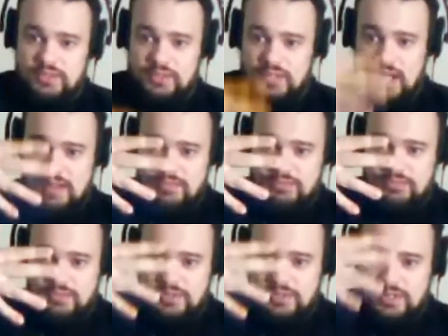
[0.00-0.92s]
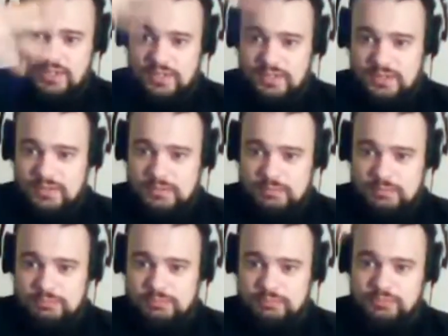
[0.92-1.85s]
and you have
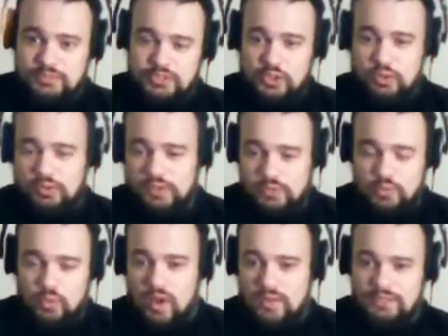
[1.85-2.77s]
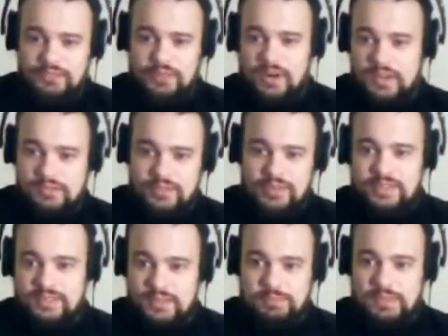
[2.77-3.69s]
only one driver
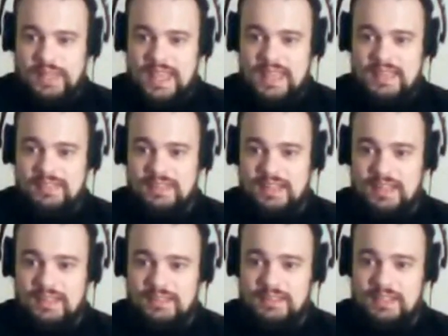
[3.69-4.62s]
in the plane, and